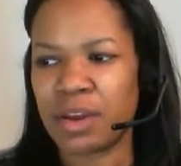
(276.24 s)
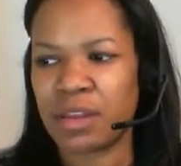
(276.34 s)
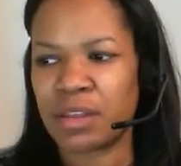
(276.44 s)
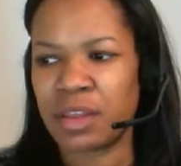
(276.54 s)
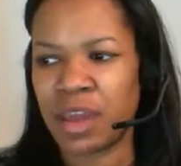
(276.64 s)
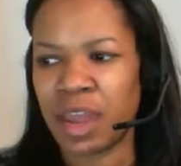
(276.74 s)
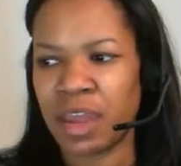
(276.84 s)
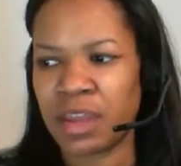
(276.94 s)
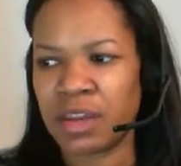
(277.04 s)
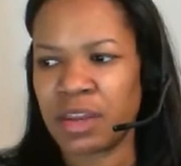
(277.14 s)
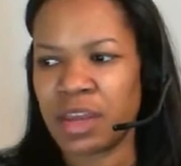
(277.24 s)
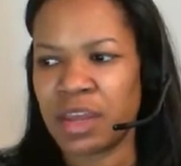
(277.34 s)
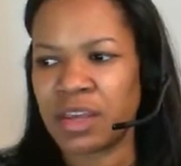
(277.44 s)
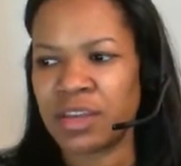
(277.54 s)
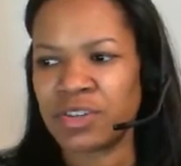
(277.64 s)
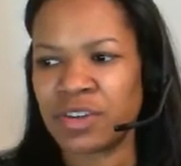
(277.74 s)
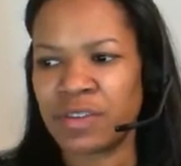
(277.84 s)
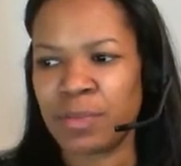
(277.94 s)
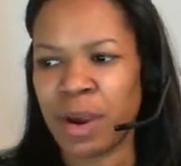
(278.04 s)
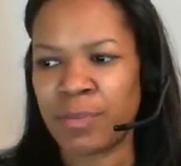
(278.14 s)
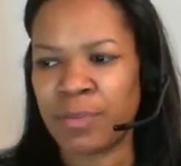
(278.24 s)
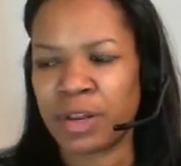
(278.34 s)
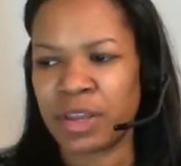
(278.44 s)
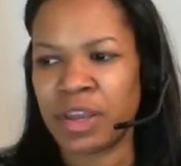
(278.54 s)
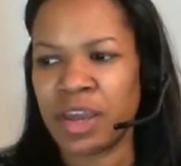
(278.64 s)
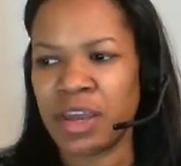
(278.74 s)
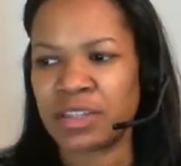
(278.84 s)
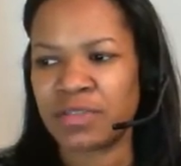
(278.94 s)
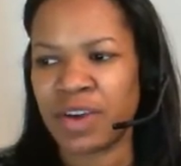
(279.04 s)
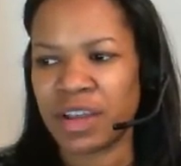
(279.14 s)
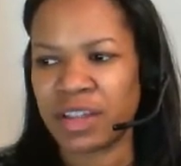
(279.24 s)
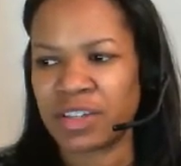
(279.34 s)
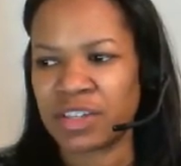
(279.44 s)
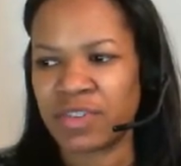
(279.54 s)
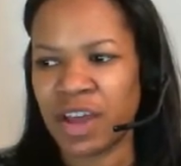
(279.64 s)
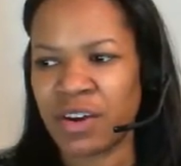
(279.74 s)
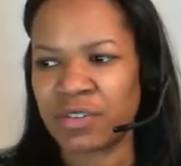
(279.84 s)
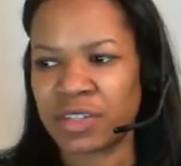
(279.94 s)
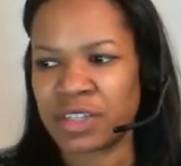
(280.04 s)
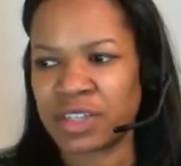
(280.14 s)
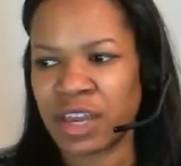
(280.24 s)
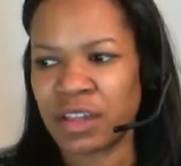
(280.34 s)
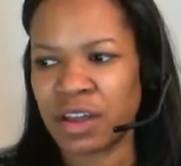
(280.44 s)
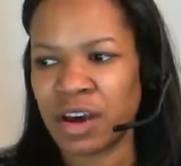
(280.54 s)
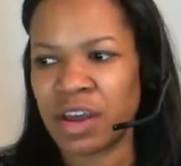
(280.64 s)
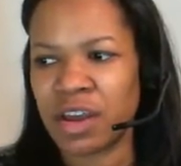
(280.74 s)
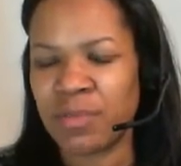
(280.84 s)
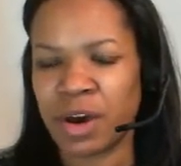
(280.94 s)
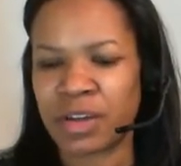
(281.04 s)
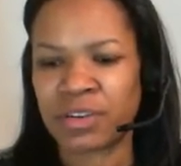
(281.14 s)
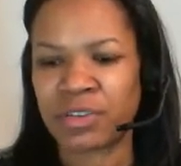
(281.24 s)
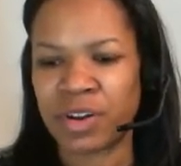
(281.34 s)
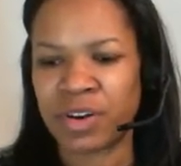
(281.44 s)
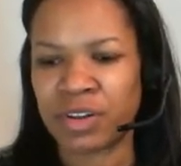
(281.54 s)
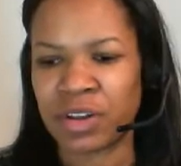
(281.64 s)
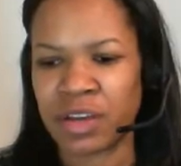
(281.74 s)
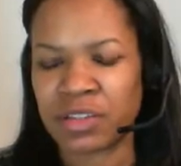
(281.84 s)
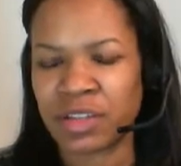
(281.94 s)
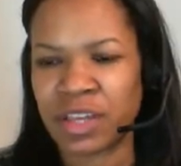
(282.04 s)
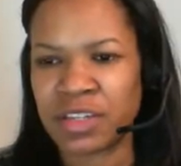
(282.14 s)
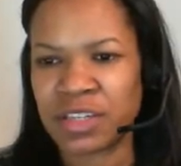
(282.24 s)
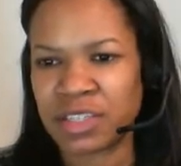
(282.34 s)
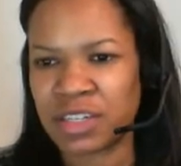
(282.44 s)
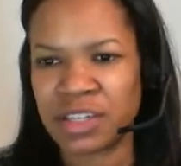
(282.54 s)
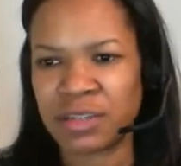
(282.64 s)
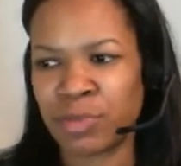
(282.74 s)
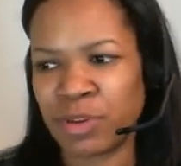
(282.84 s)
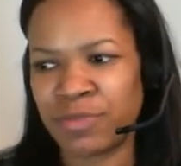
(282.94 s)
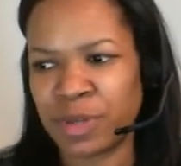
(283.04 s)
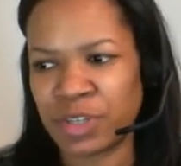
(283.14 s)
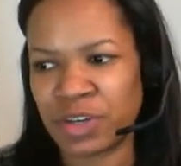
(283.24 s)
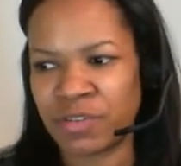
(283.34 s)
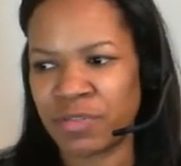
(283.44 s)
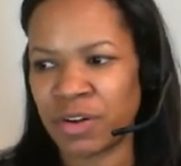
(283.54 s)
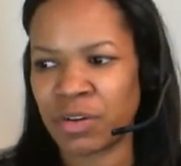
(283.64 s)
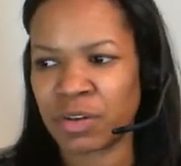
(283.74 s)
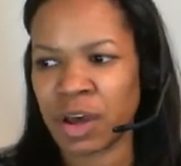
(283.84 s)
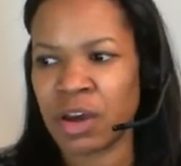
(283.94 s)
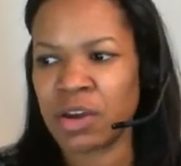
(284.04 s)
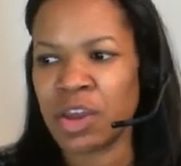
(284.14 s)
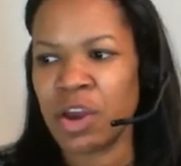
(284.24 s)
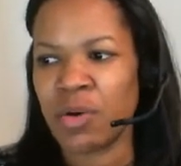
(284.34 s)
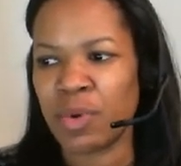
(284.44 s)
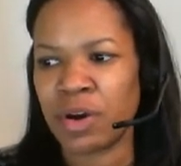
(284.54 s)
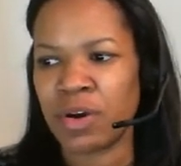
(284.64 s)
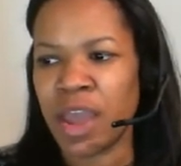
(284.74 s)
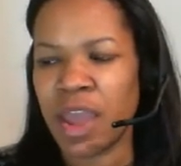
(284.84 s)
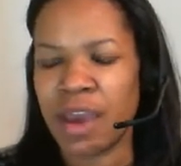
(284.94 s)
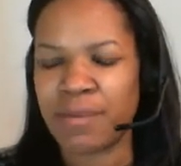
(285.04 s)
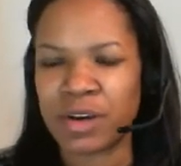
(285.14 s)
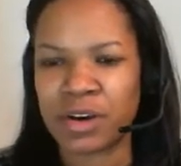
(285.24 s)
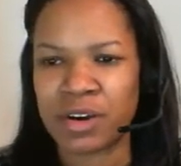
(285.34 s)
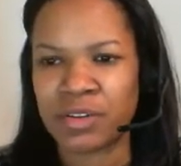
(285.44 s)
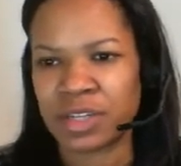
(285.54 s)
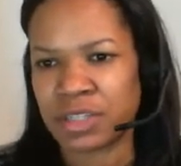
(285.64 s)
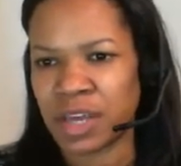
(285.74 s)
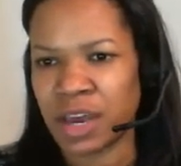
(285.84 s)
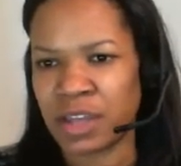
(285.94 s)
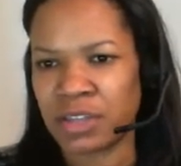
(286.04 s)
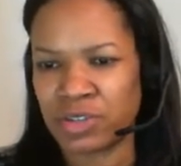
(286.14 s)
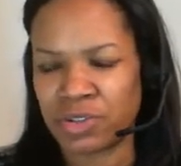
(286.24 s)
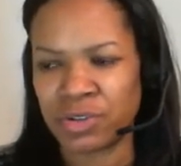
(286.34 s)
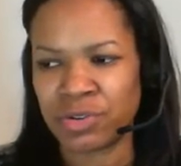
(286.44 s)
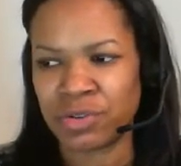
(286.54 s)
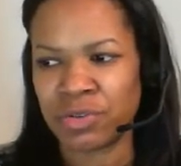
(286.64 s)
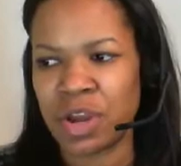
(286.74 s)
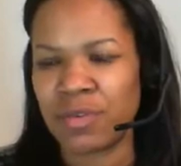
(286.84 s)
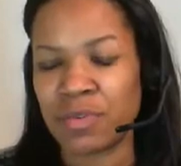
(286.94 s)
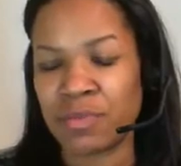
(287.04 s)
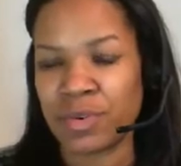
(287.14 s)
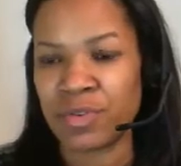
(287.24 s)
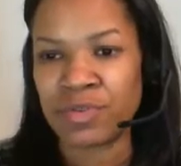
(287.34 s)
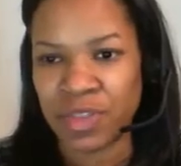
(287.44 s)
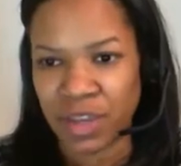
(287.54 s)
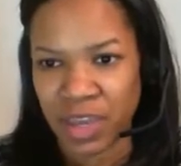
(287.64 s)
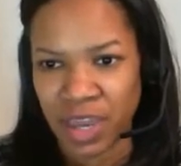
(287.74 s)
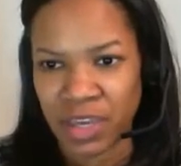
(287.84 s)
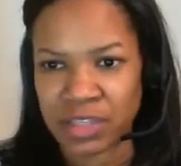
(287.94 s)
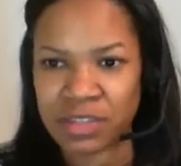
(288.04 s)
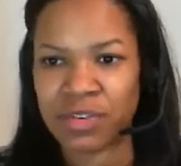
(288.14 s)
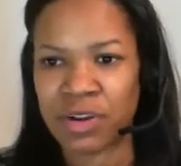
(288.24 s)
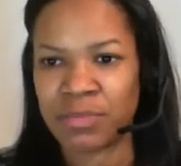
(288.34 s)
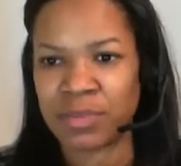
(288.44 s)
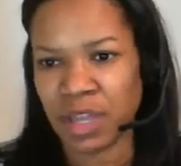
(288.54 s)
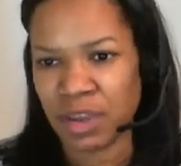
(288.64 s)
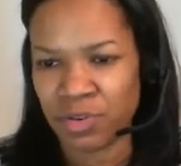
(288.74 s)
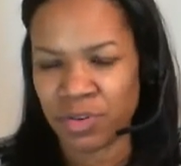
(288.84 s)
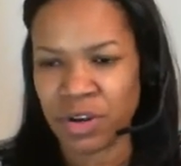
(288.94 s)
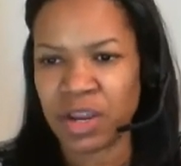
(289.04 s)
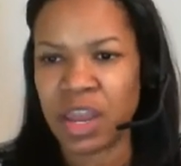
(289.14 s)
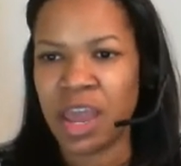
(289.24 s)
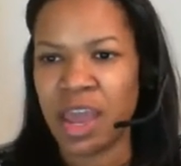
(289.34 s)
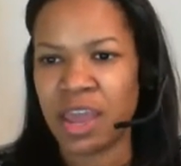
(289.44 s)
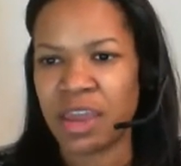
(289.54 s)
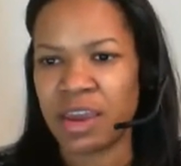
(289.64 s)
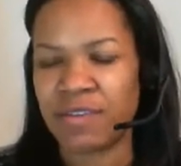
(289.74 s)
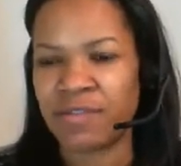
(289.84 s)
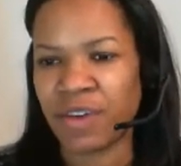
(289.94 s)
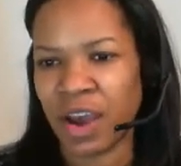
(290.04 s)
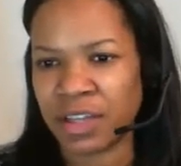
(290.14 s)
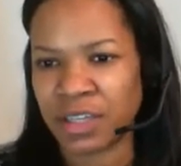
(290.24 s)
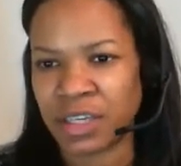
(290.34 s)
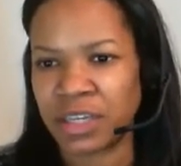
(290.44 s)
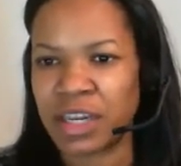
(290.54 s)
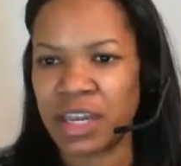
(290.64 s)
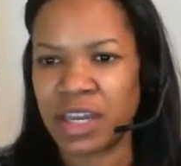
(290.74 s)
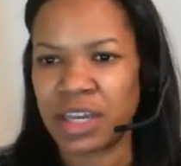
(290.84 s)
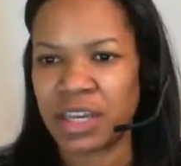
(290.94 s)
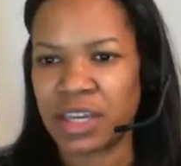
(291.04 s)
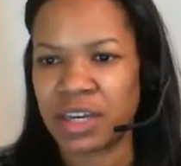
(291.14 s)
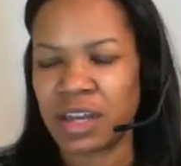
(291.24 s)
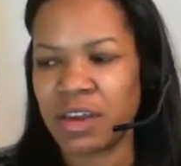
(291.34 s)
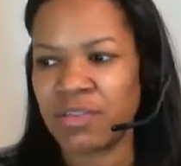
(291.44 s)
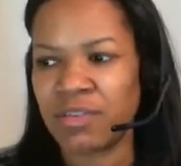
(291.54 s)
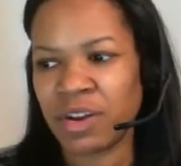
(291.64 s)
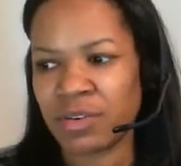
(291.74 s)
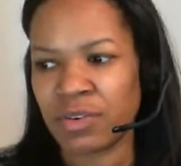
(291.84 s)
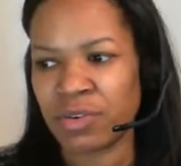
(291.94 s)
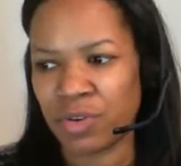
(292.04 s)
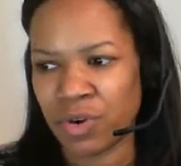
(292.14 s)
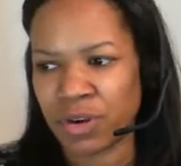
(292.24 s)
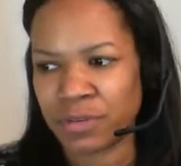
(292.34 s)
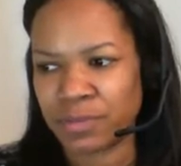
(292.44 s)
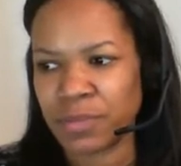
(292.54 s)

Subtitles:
the entry of the property is in violation of not only state law, but also federal law. So they just did this brief mention of federal law. Well, Amoco decides to remove the case from state court and file it in federal court.